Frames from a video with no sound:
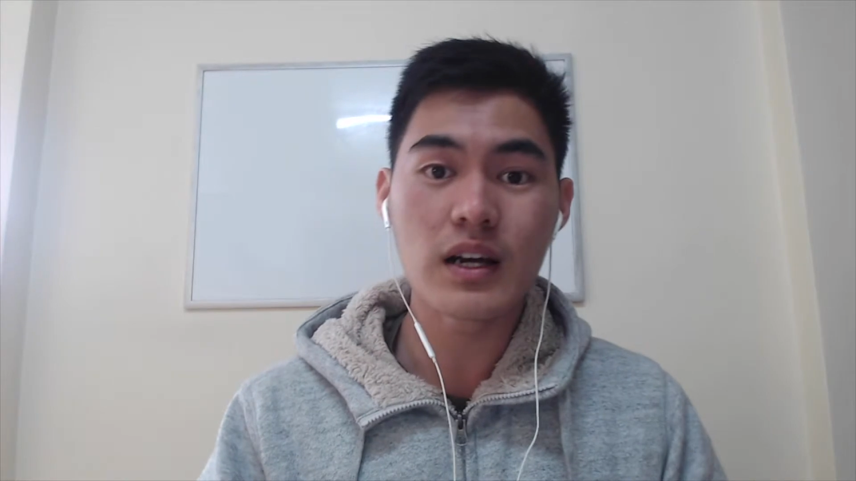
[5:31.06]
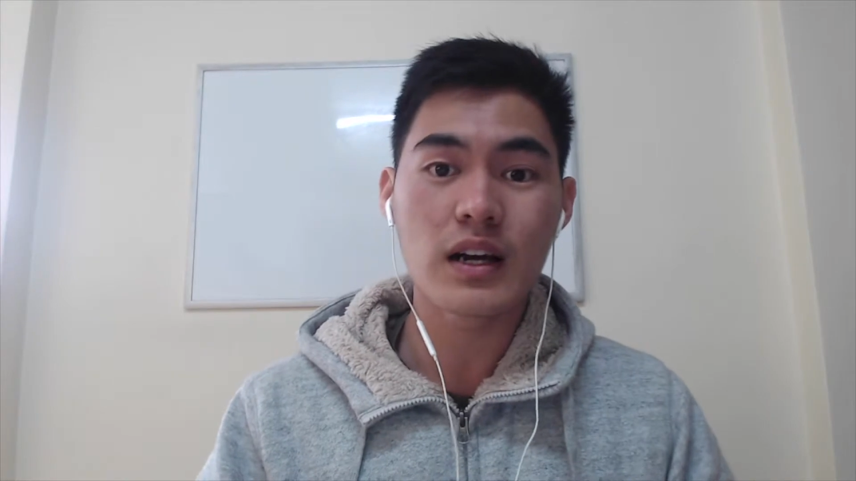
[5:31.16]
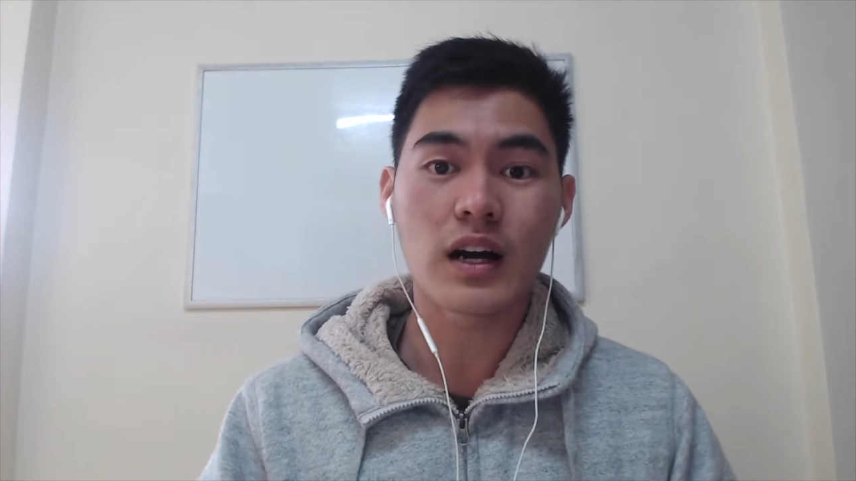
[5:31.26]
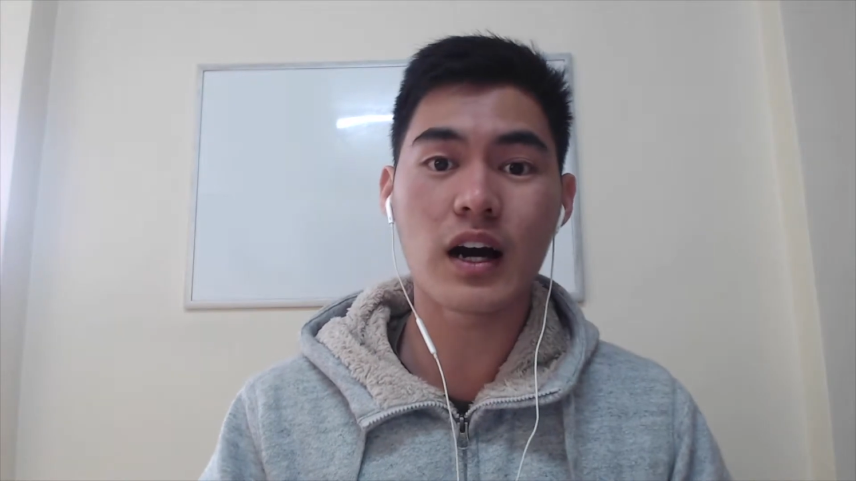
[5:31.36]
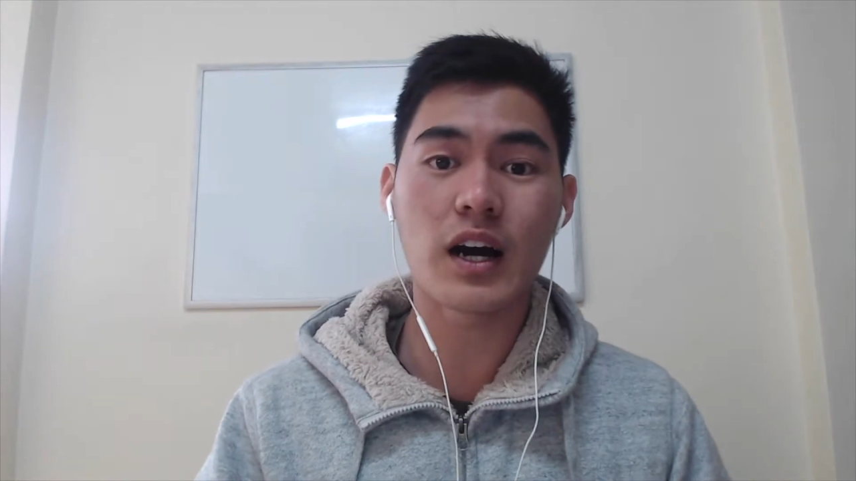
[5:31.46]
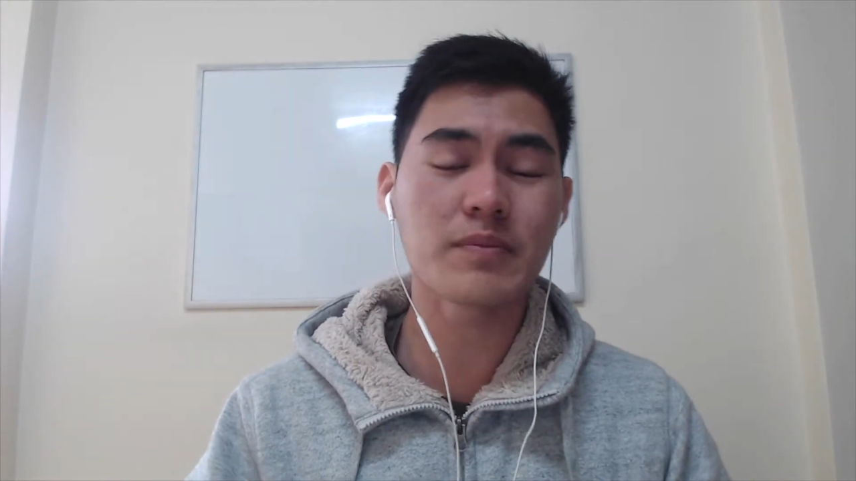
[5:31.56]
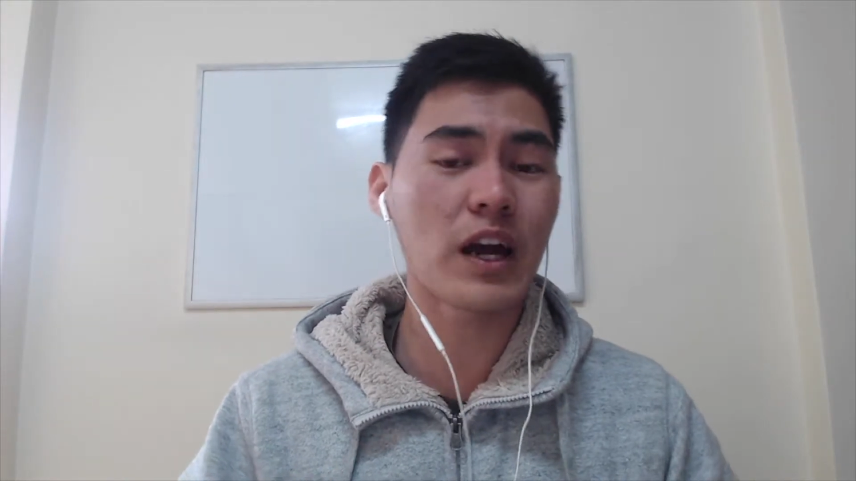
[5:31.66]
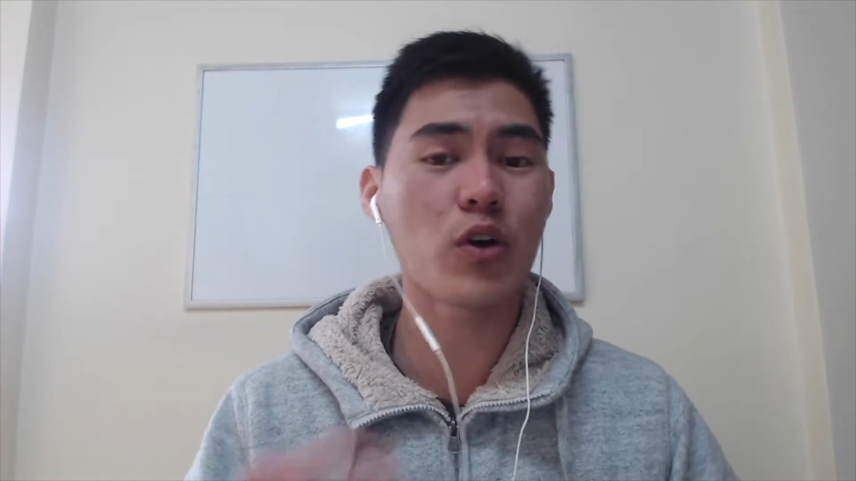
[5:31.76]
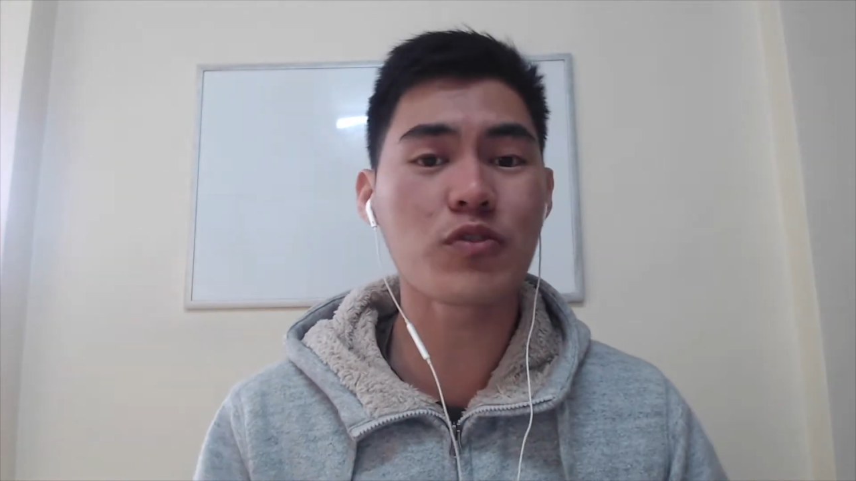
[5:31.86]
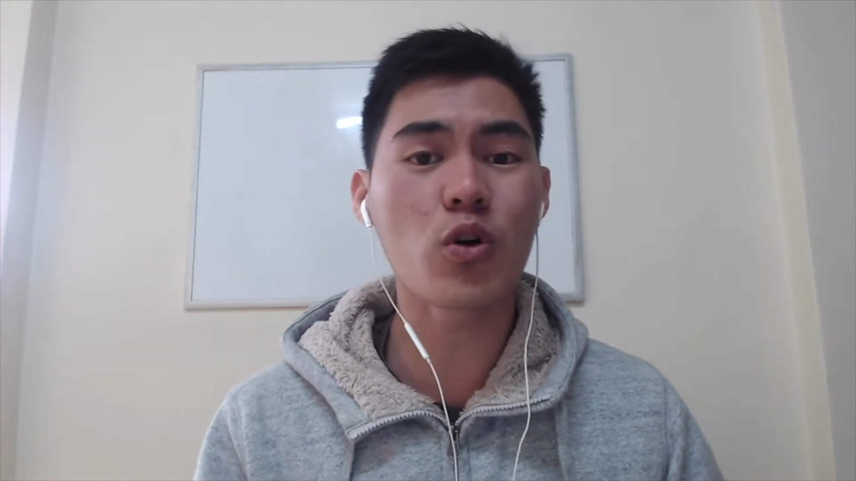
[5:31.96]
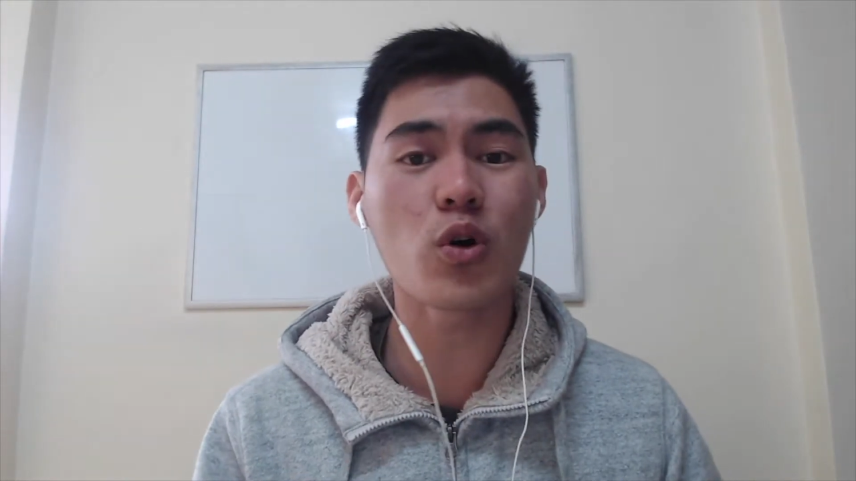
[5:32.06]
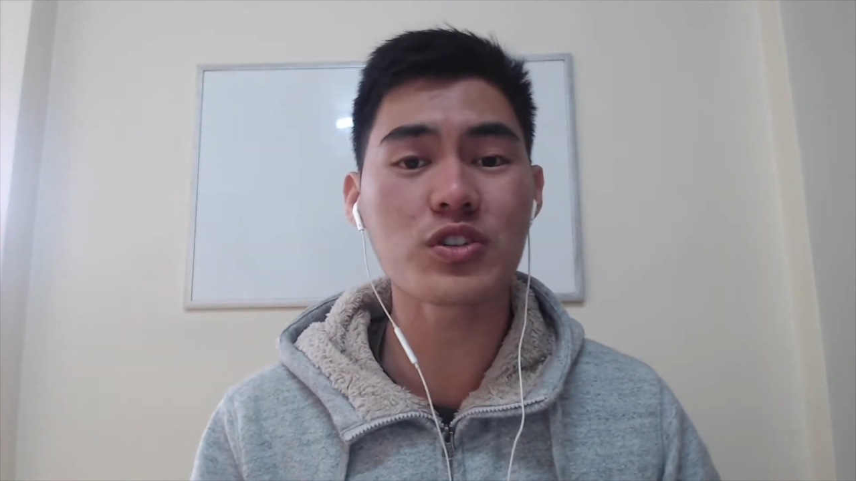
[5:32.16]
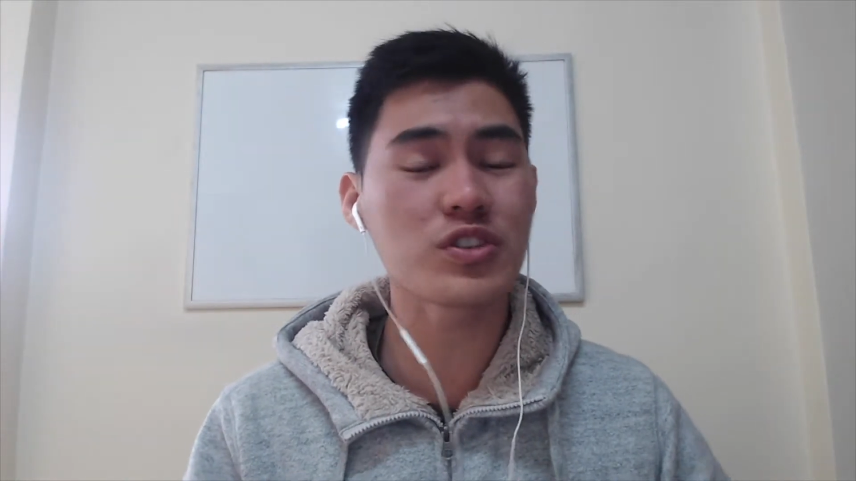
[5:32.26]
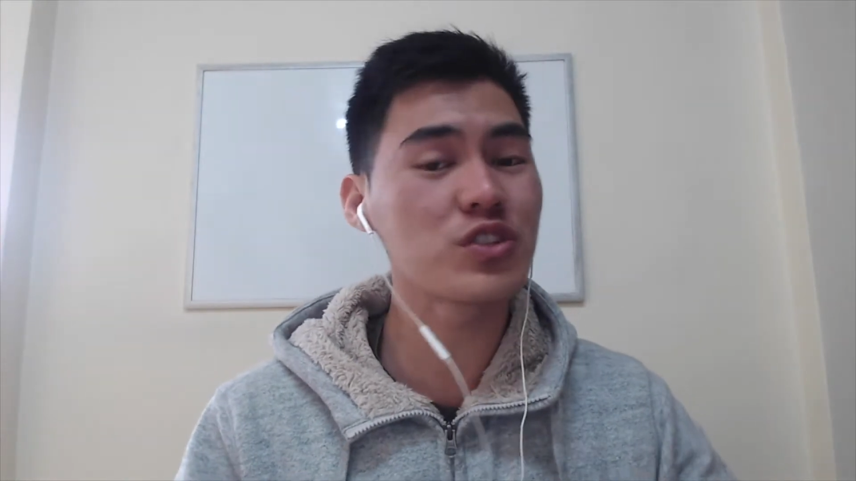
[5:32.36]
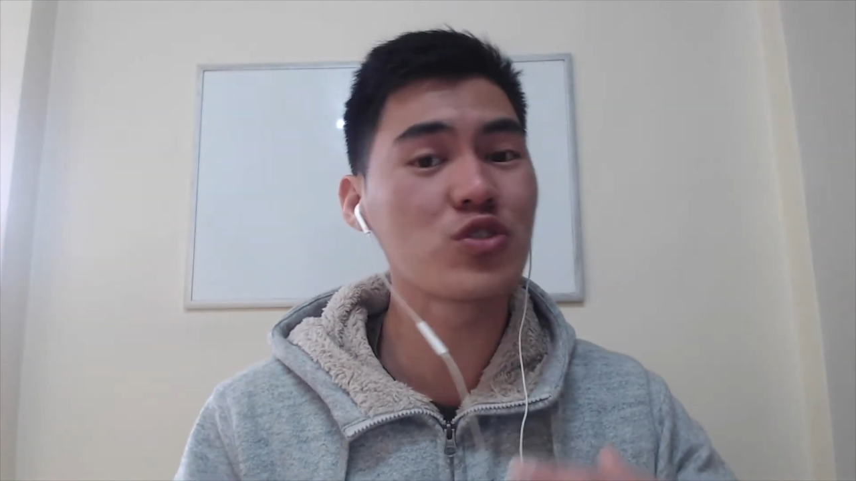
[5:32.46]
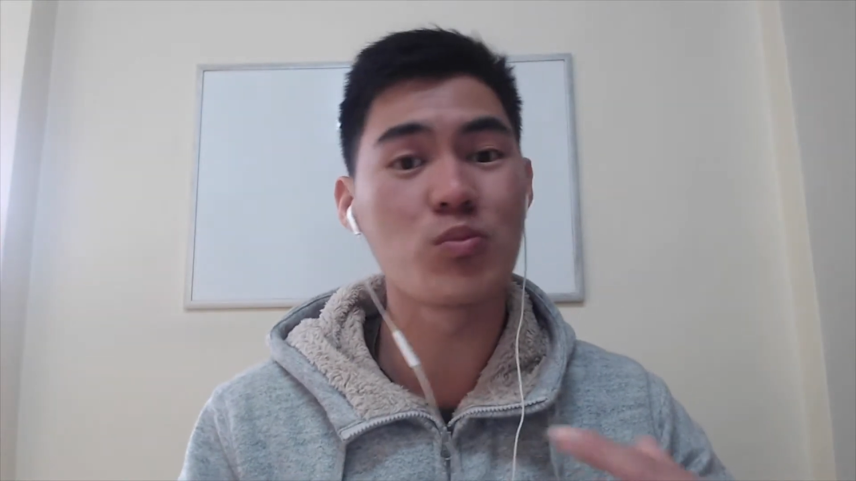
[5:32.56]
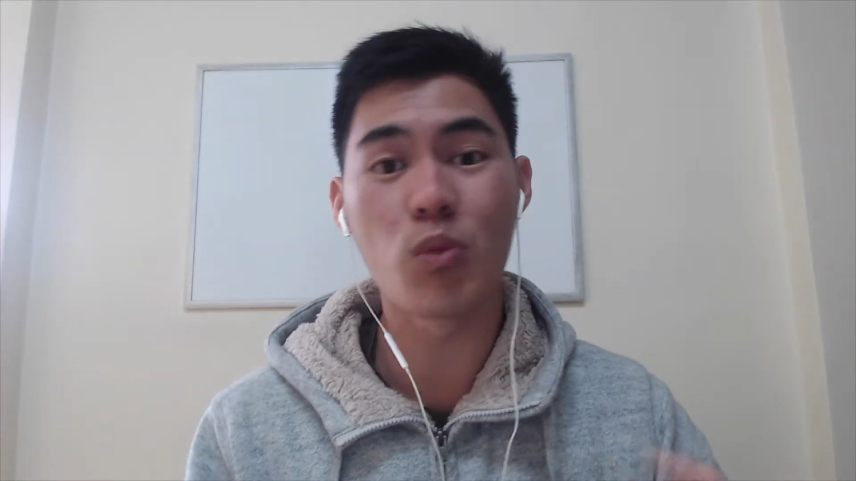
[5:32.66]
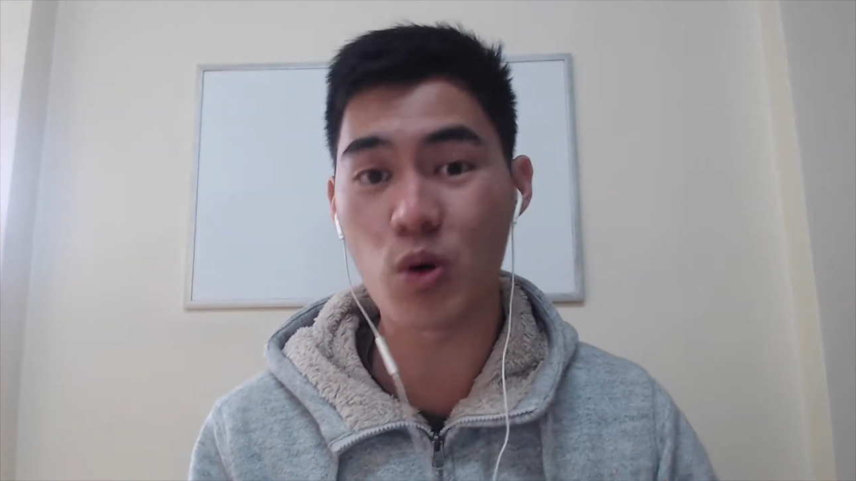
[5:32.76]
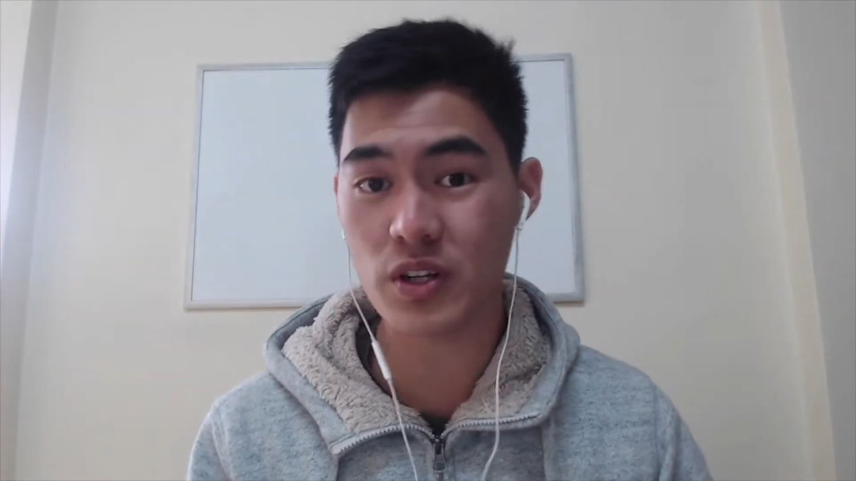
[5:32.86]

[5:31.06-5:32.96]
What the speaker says: Now of course you can do more